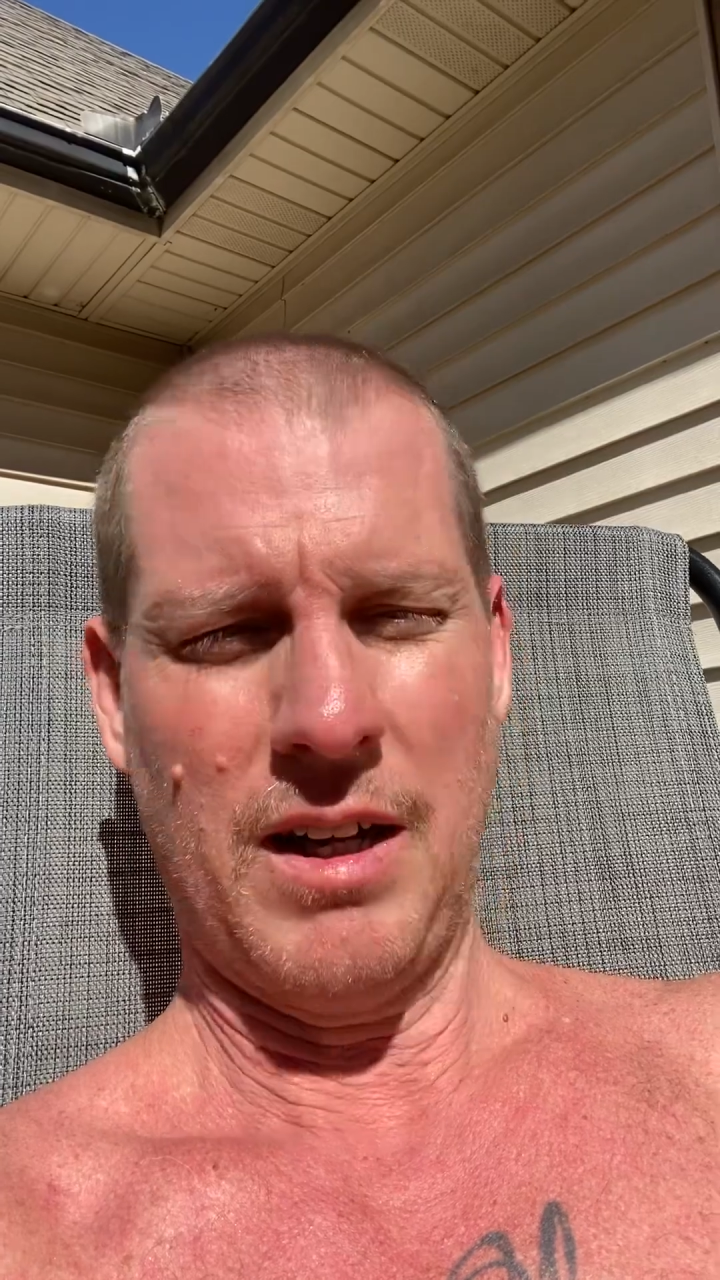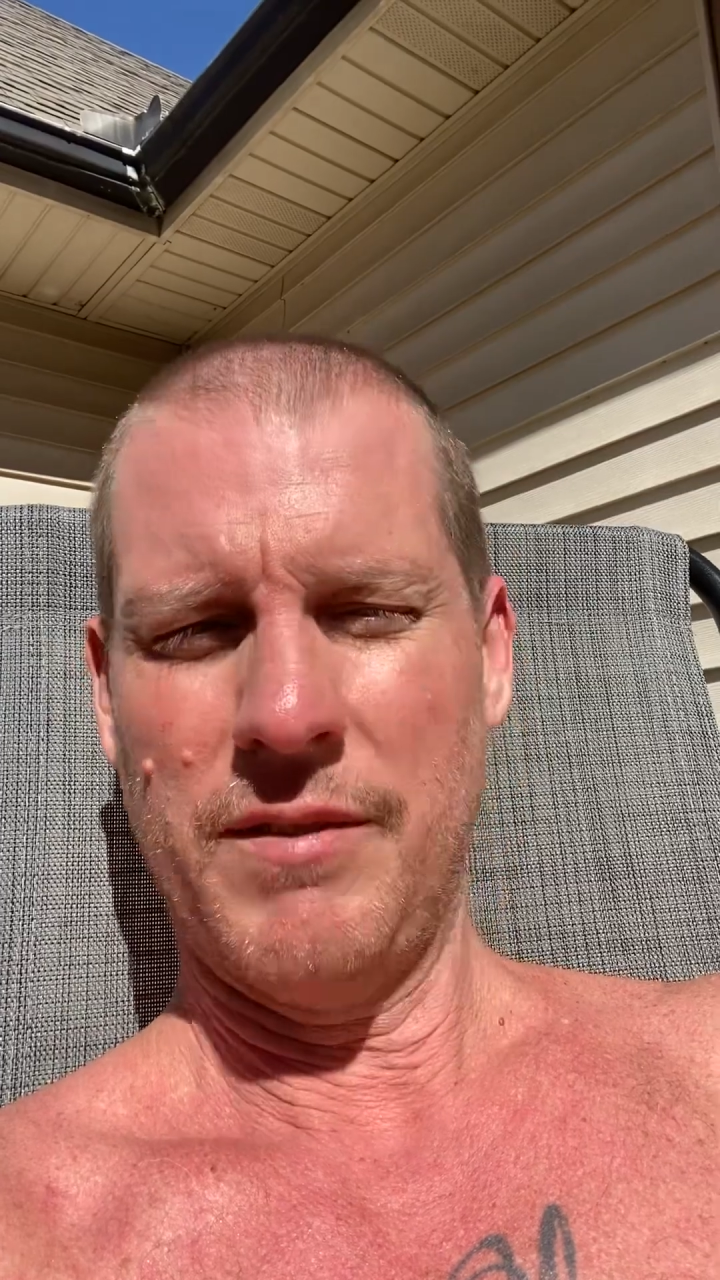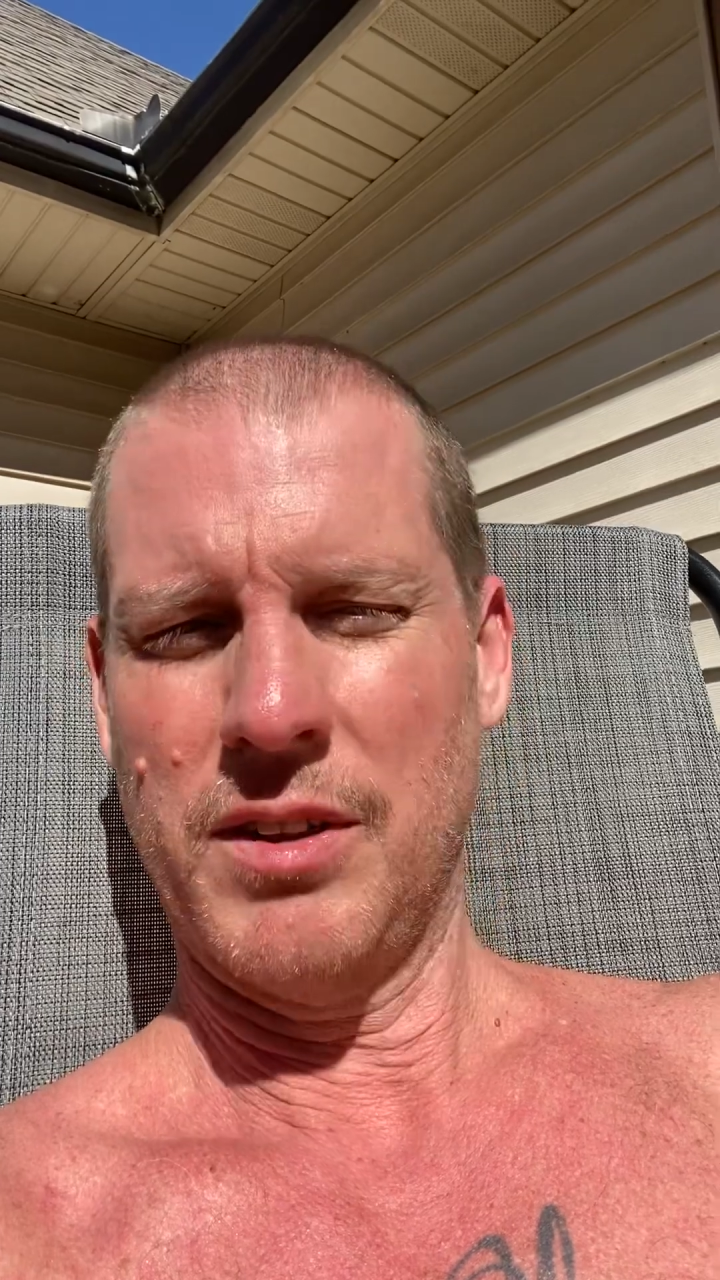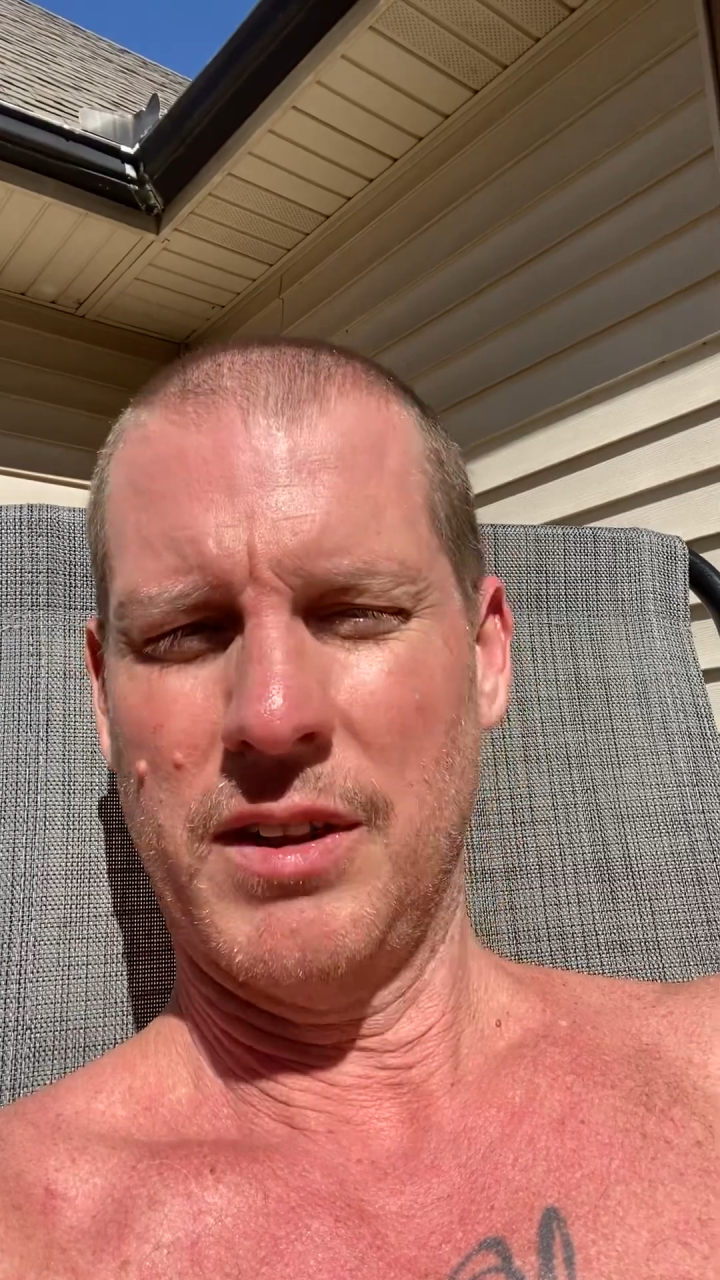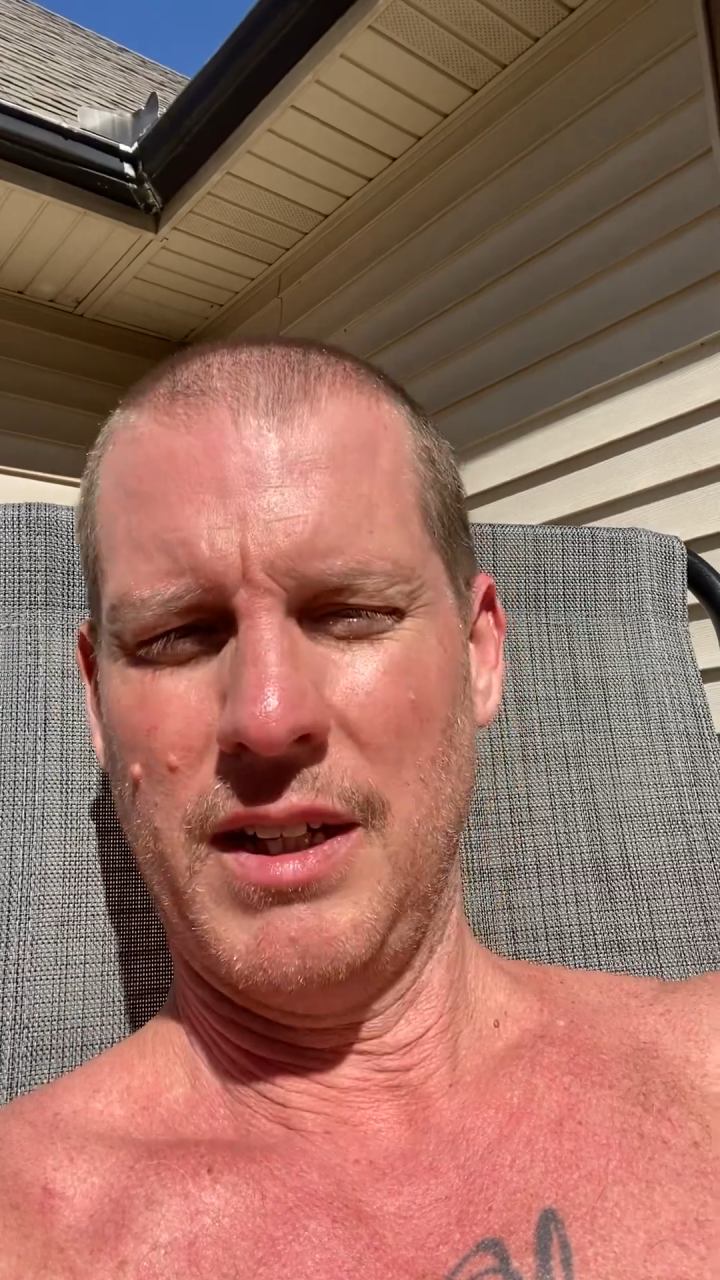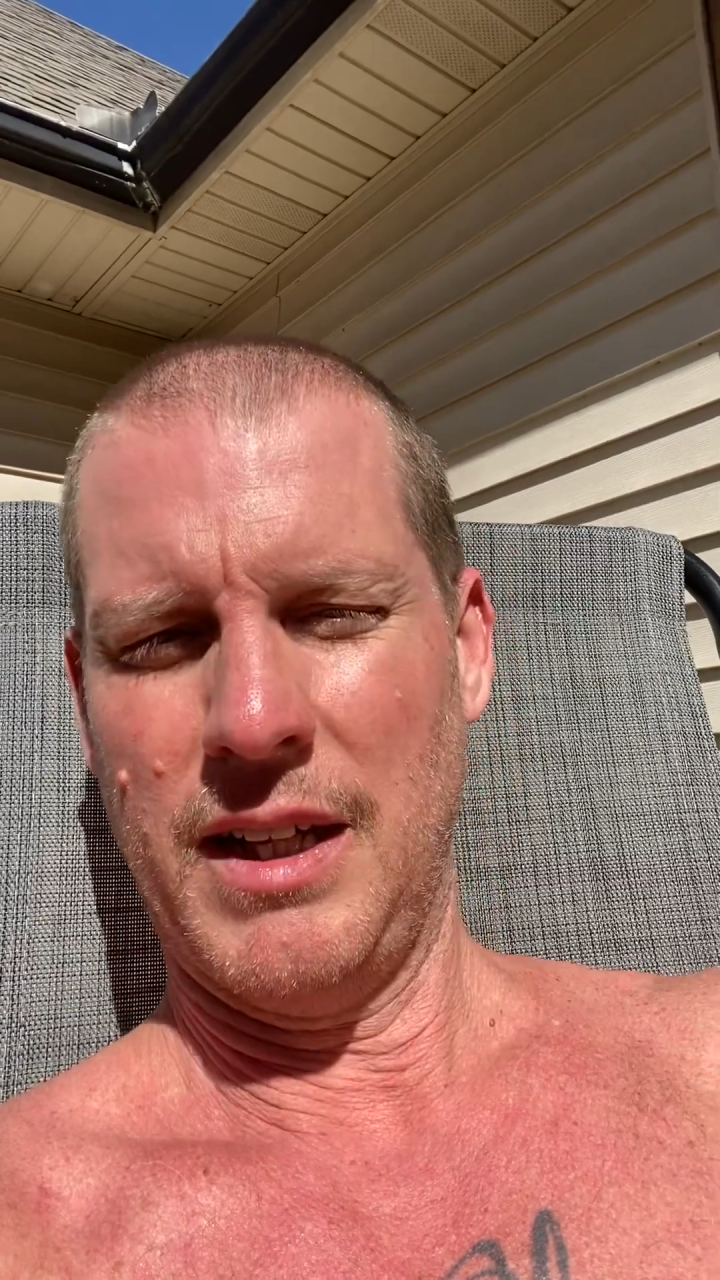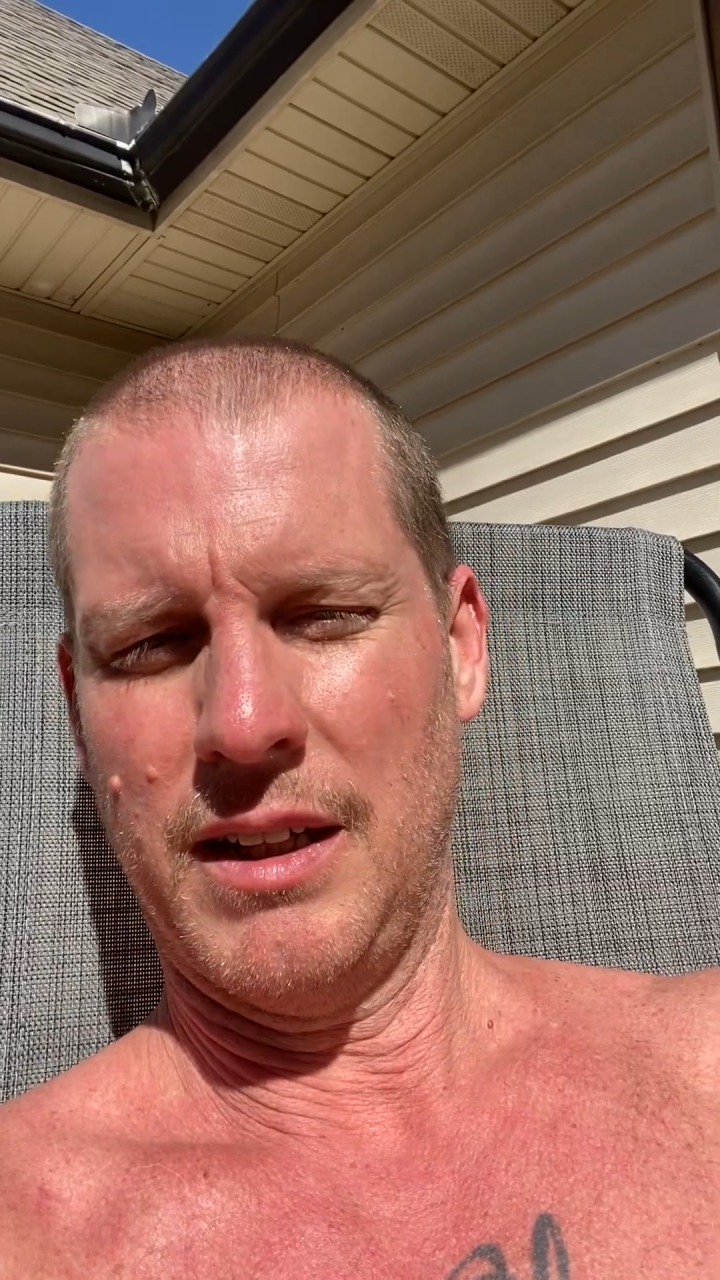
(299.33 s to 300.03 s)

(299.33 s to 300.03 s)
have a good day.